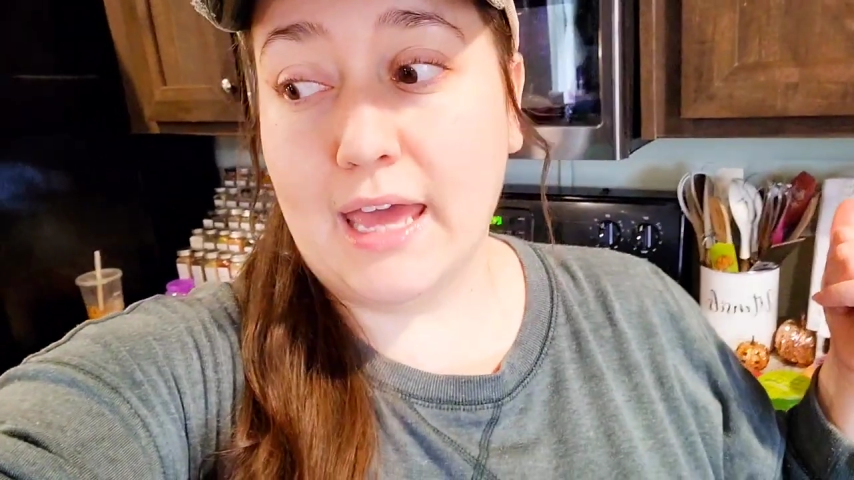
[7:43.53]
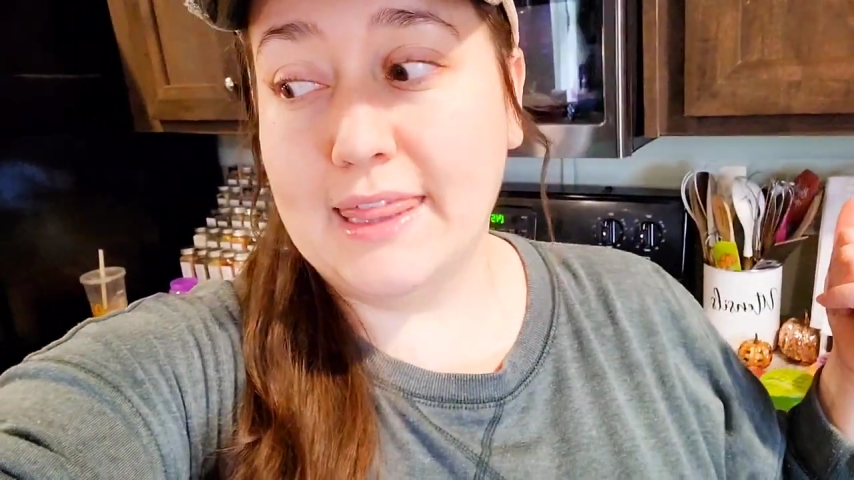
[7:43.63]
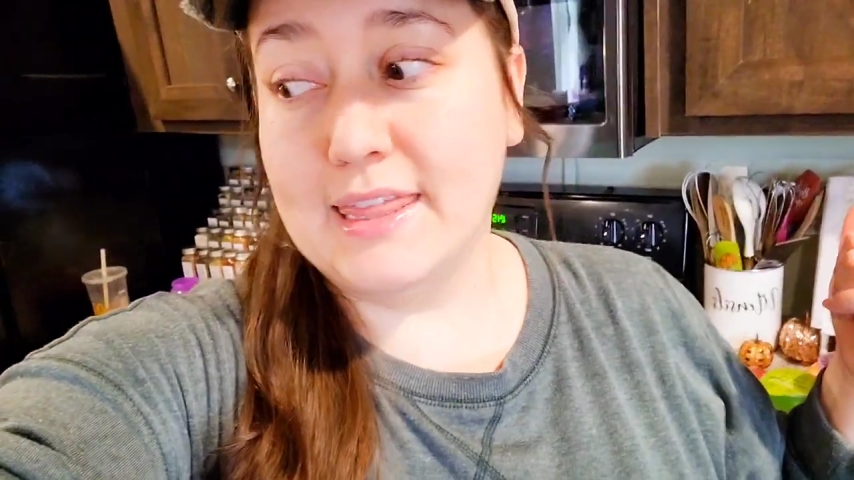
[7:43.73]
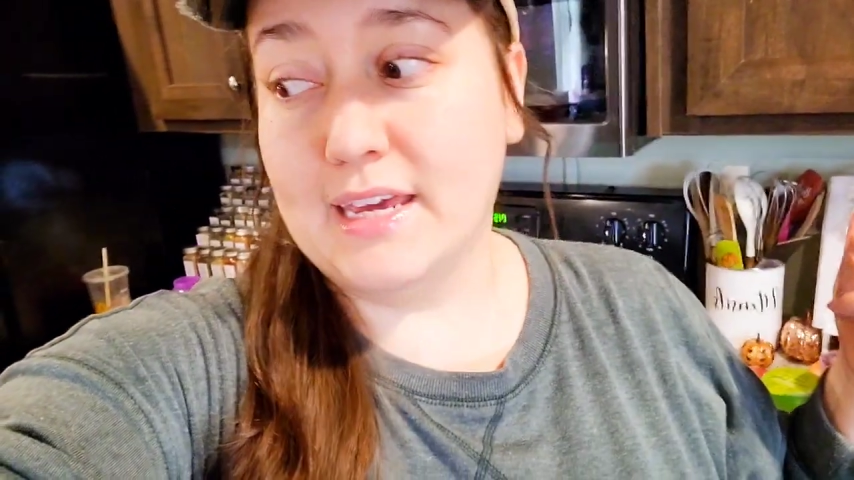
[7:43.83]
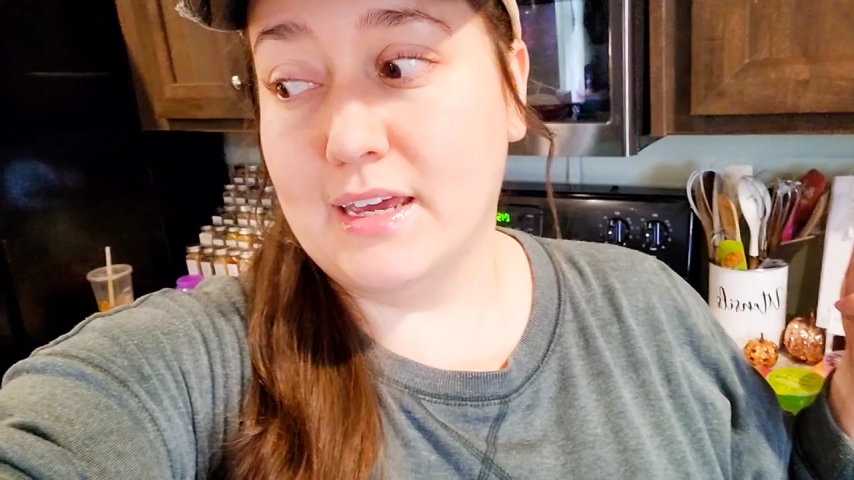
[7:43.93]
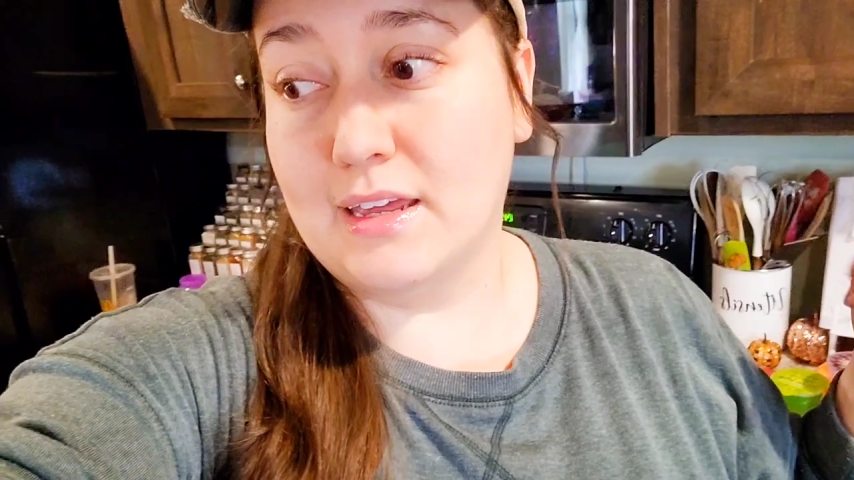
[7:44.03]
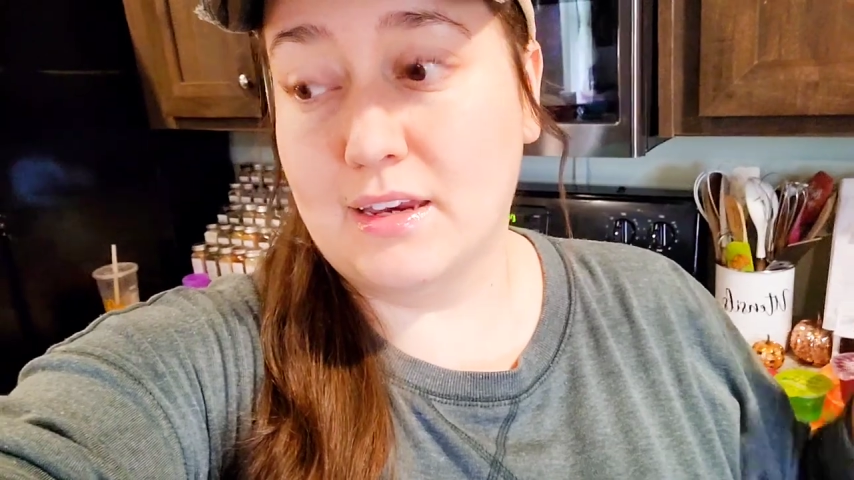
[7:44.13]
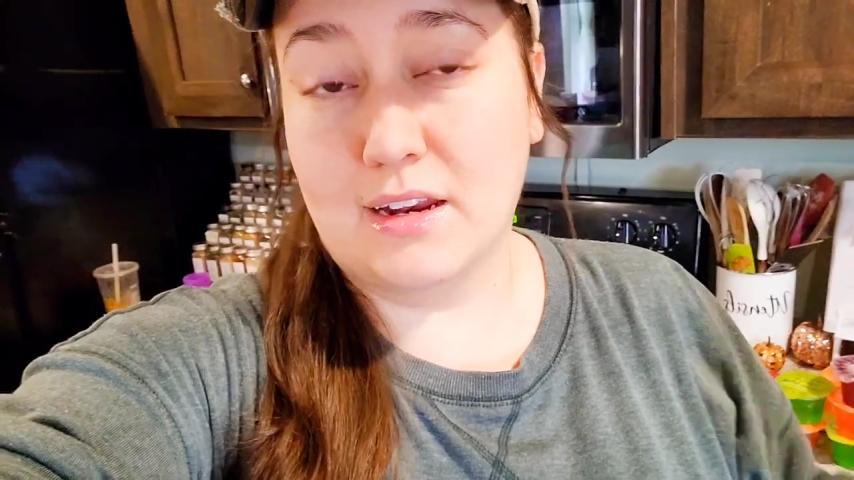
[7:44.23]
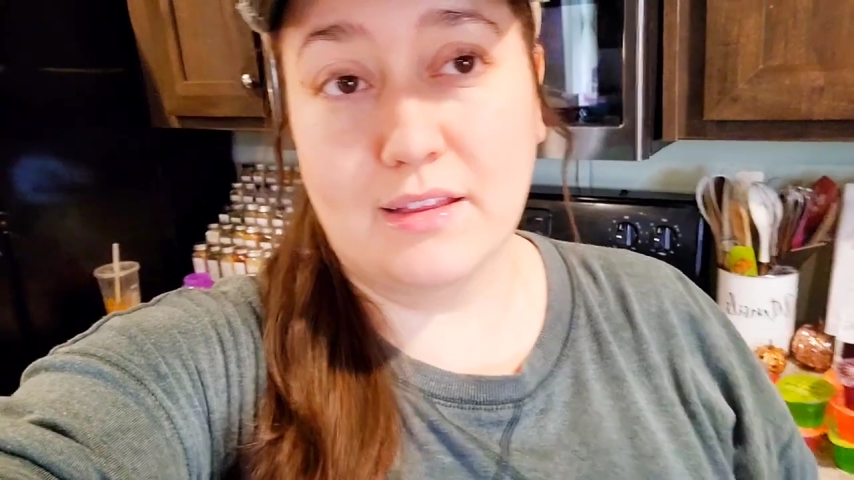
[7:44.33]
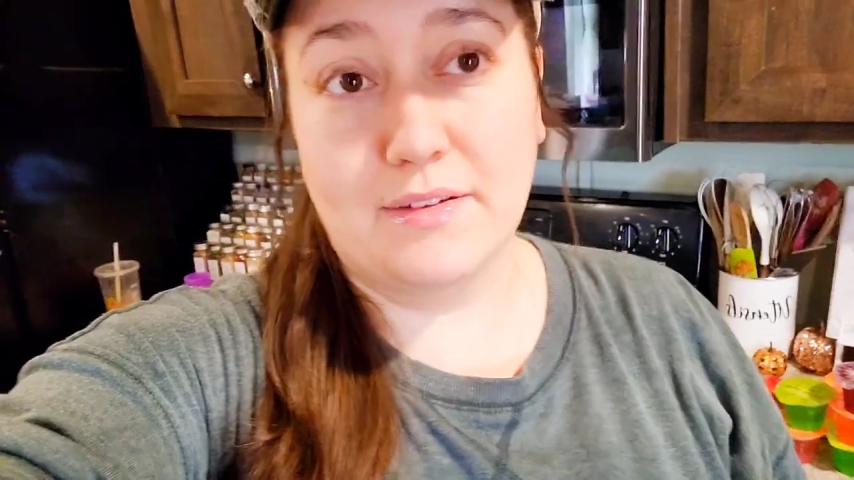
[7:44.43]
And then
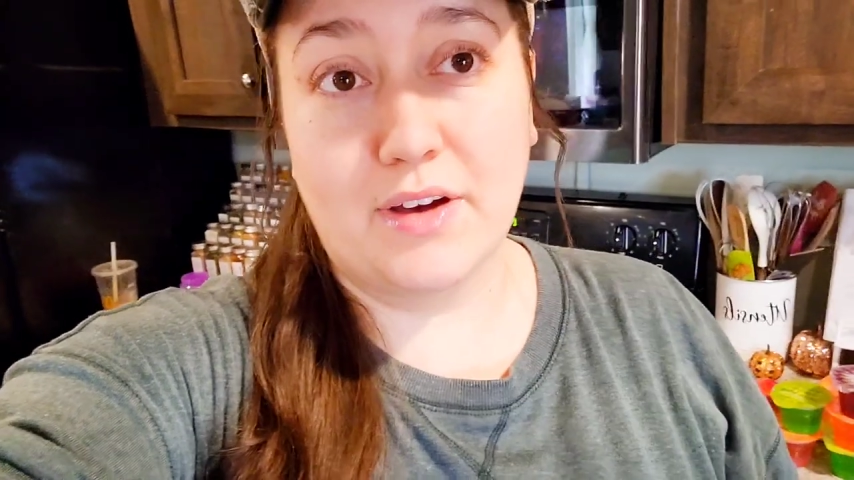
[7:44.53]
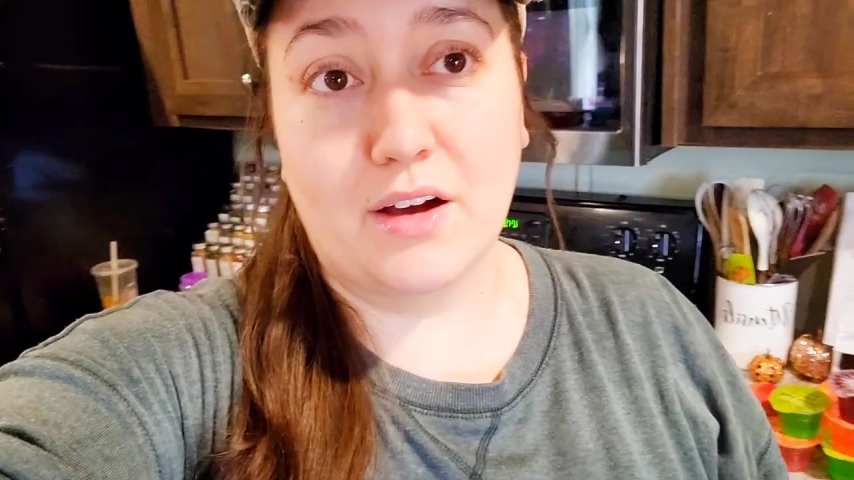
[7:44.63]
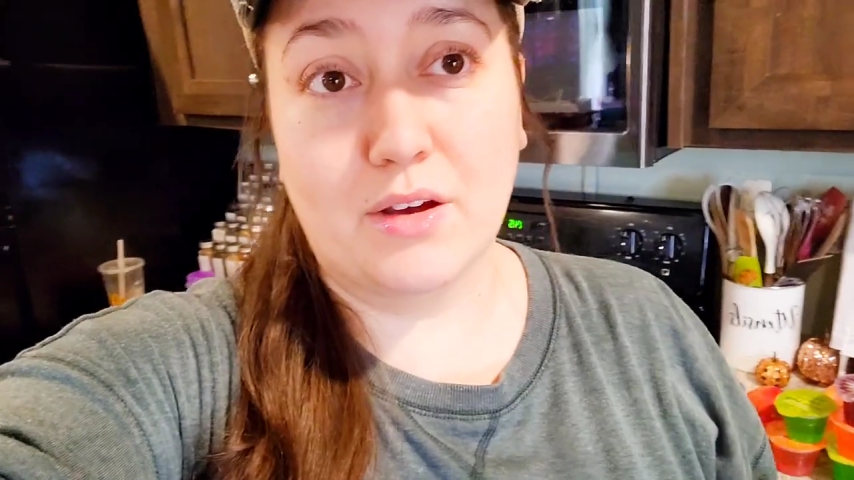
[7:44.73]
going to leave out